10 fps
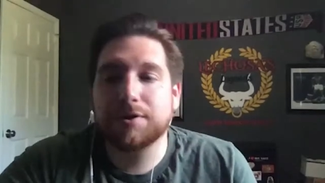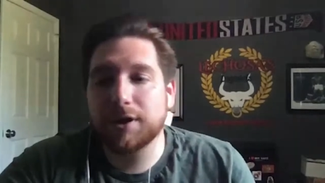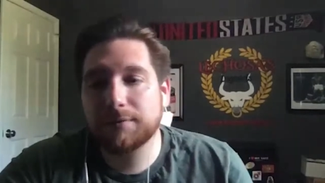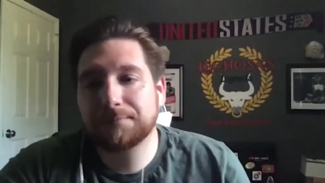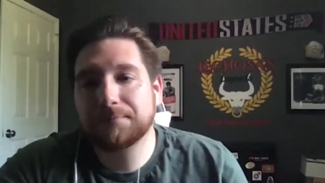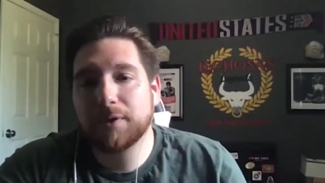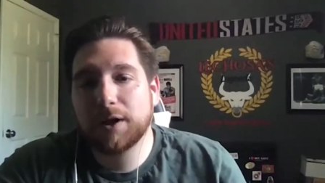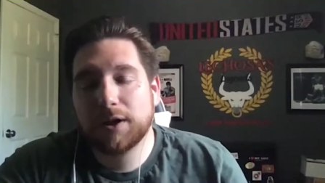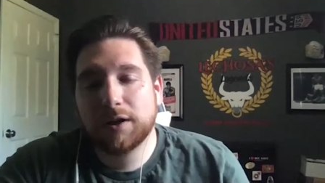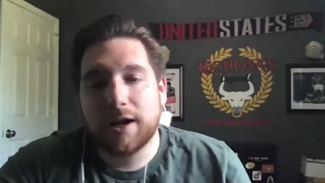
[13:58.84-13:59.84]
Uh,
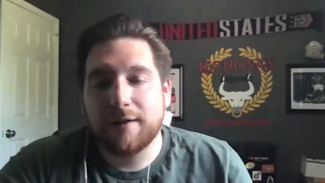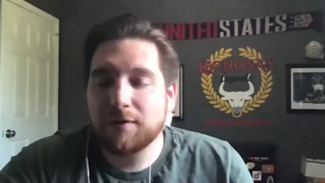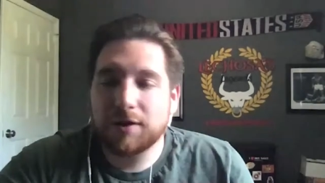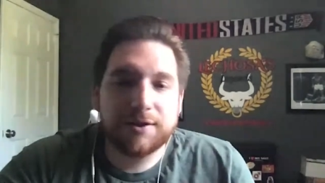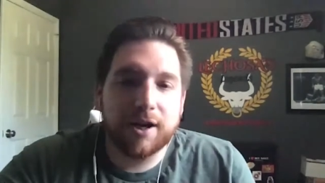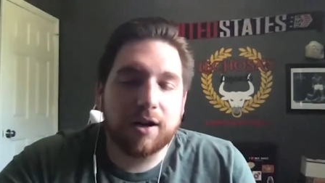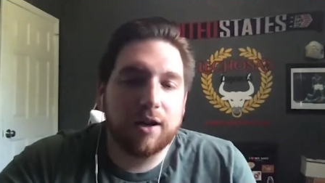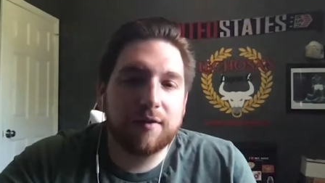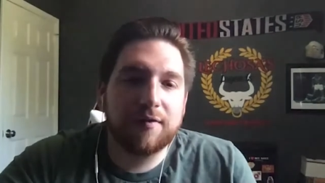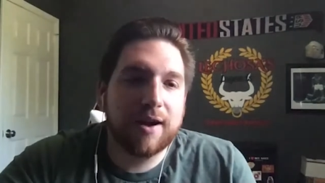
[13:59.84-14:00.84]
I've only tried
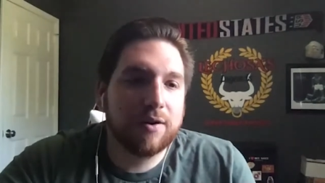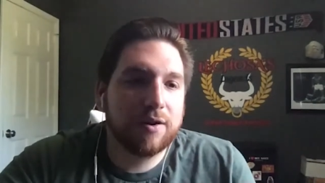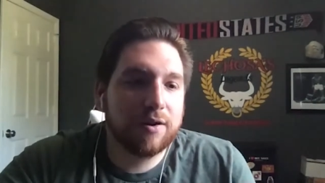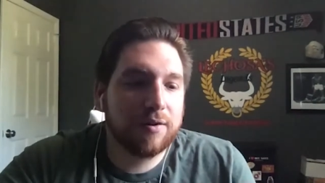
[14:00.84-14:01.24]
cauliflower